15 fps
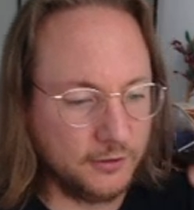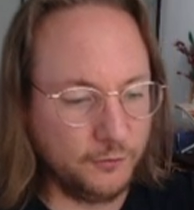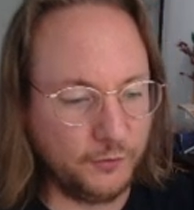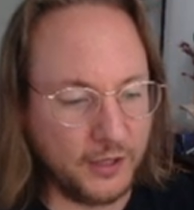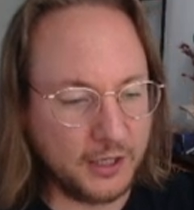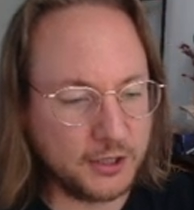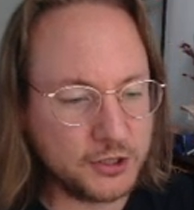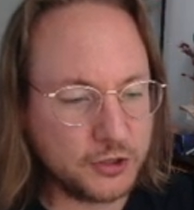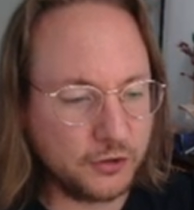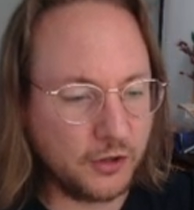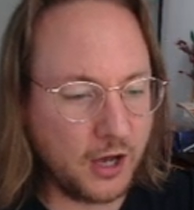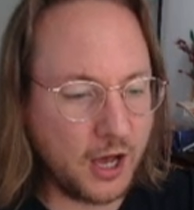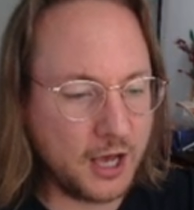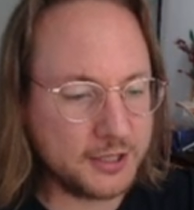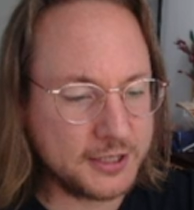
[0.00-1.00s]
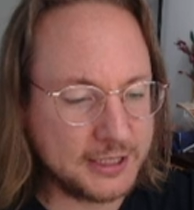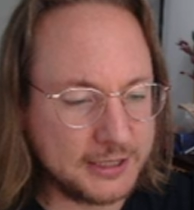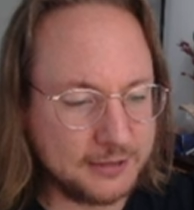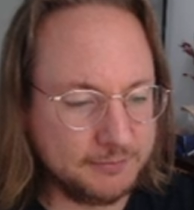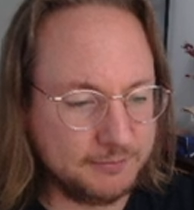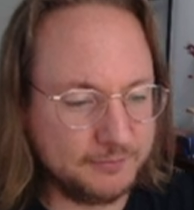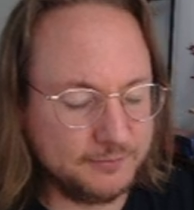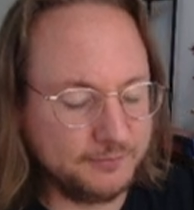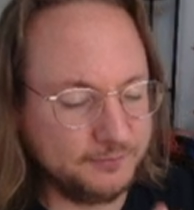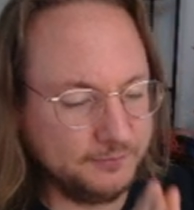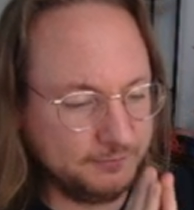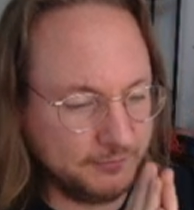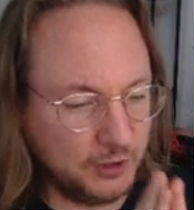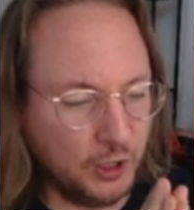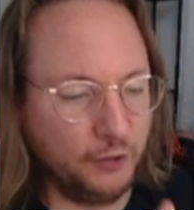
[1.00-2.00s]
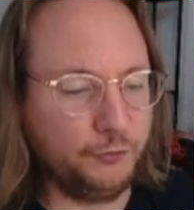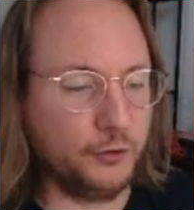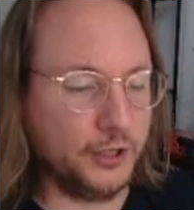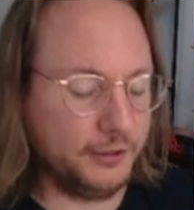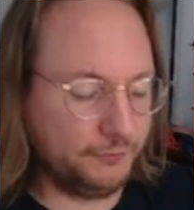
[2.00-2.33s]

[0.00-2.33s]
Fingers crossed. Go for